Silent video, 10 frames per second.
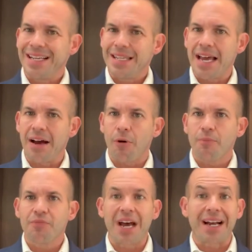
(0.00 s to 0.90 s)
Now,
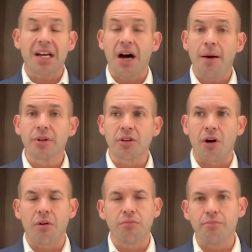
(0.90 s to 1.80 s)
at common law,